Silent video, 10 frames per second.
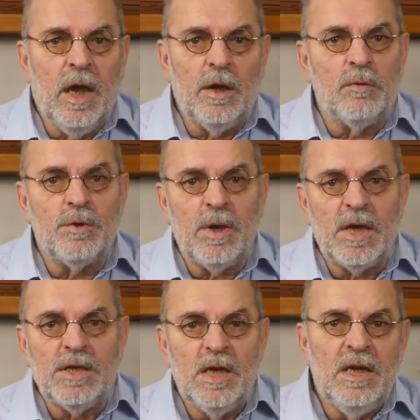and on
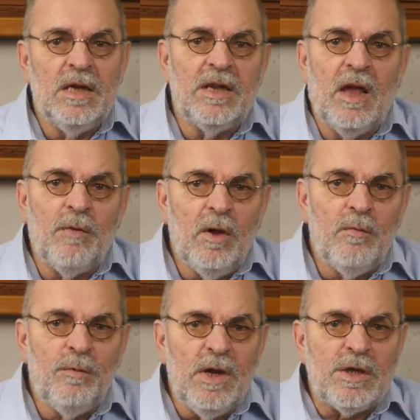tracks that have
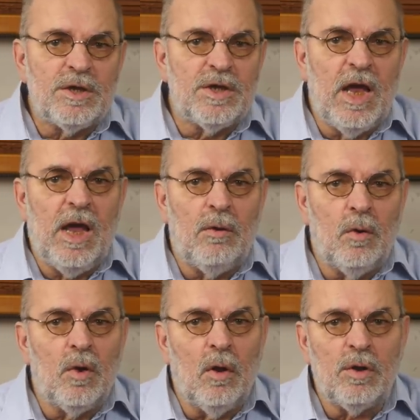fierce snare
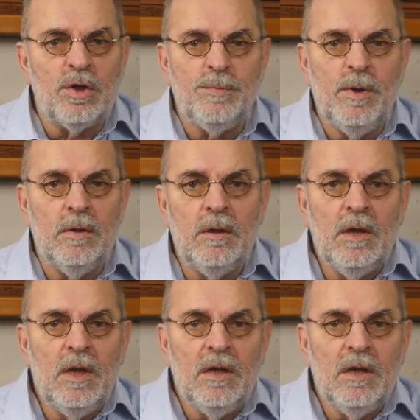or glockenspiel,